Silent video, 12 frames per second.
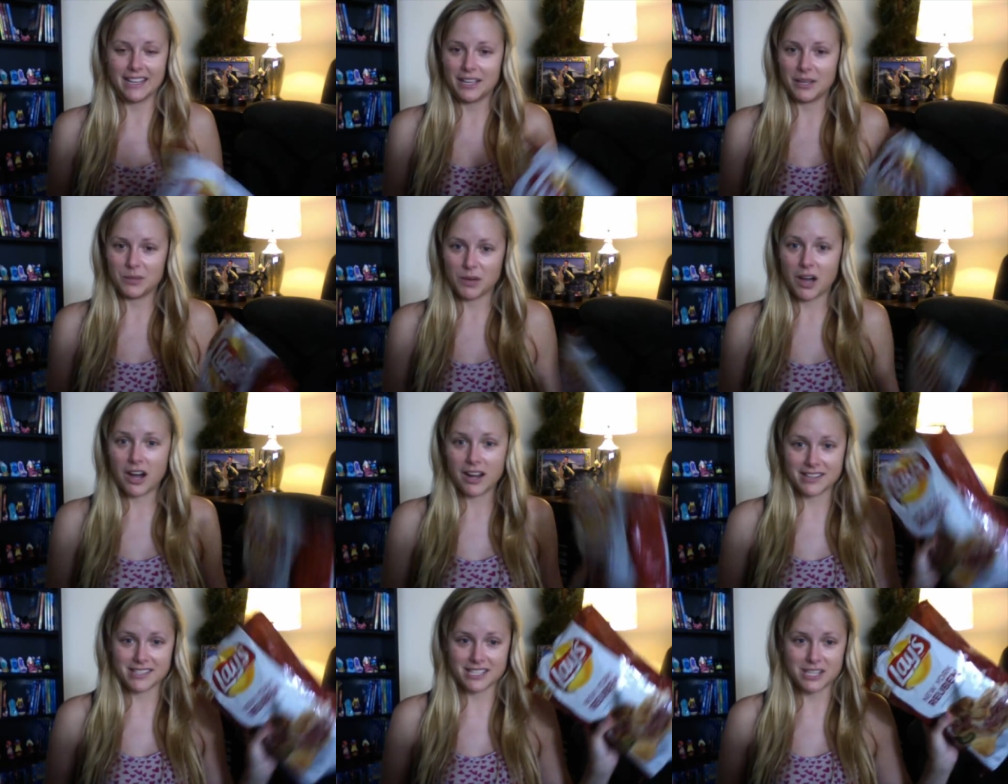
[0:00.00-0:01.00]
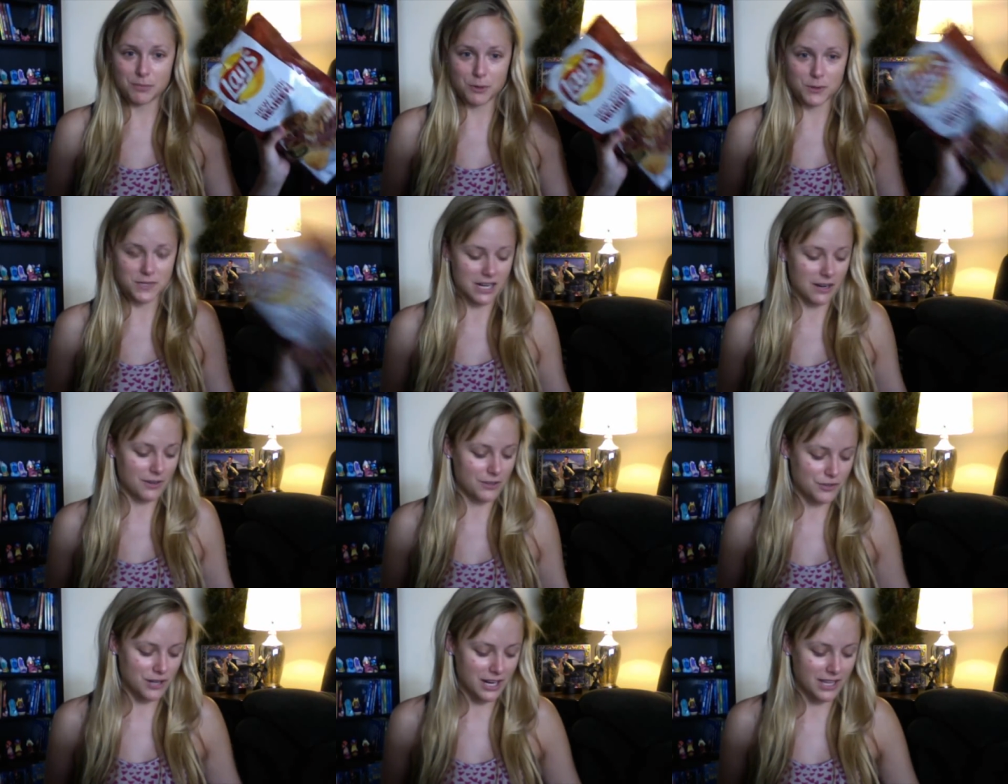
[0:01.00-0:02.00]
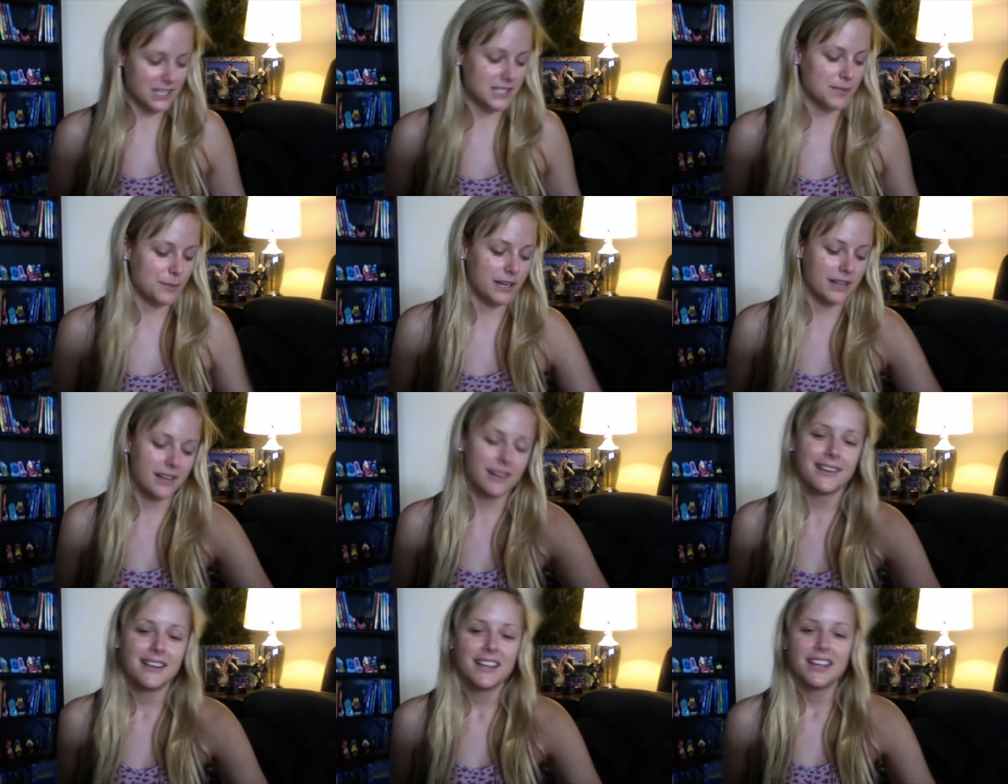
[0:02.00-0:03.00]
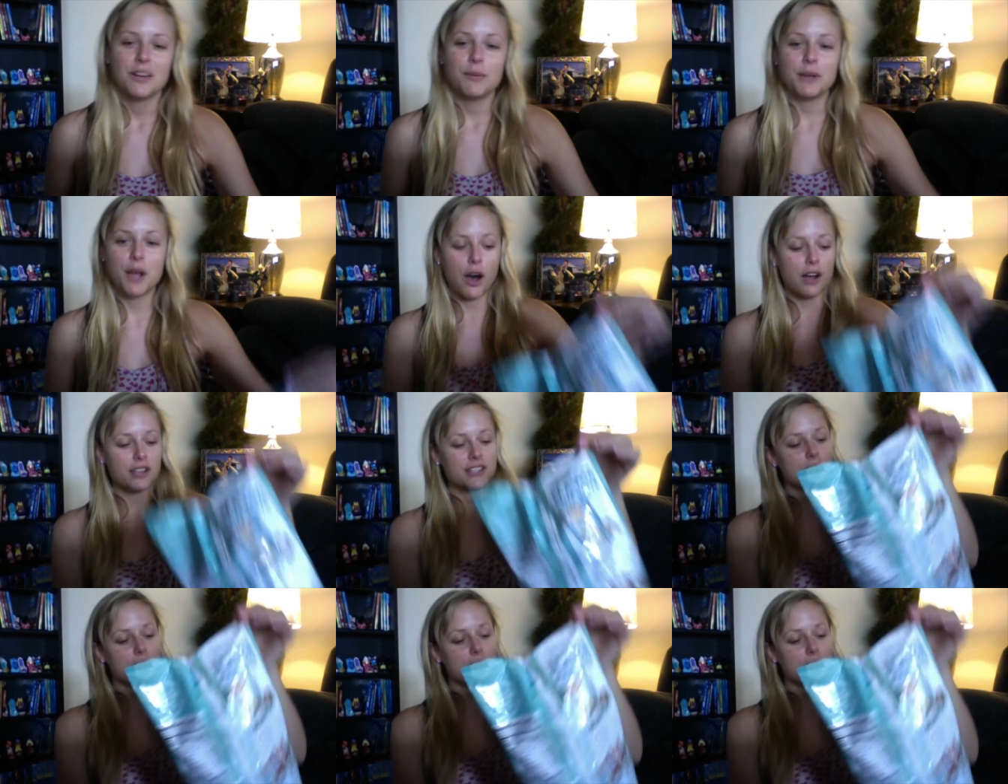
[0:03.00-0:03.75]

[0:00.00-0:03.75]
am honestly the most scared to try this one. We also